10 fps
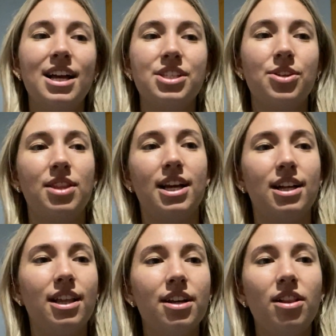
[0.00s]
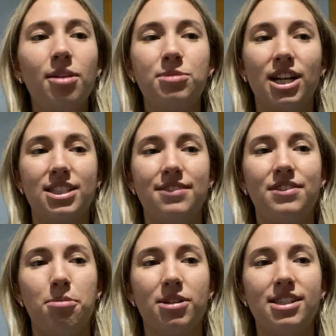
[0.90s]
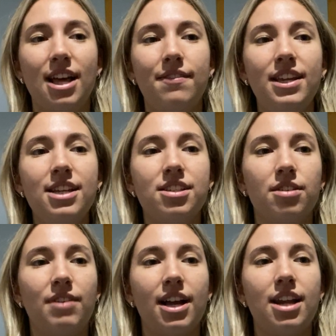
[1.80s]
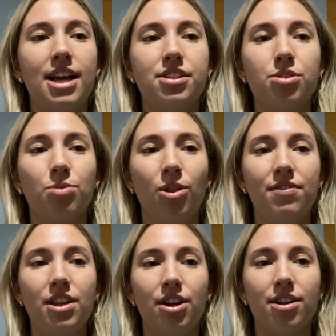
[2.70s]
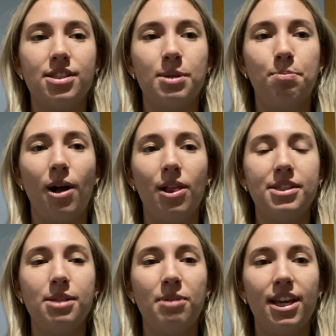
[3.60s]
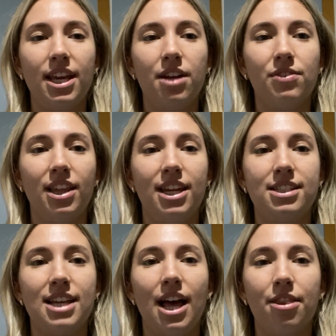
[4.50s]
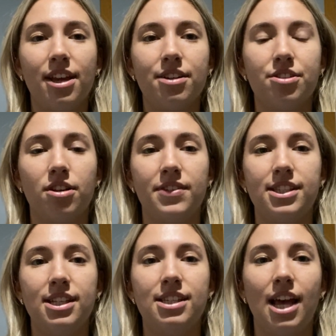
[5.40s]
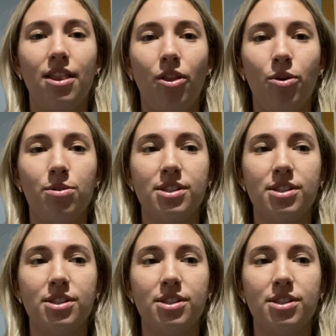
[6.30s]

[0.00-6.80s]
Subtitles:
So then clinical objective number 7 is to recognize the role of the nurse in policymaking related to healthcare services at local,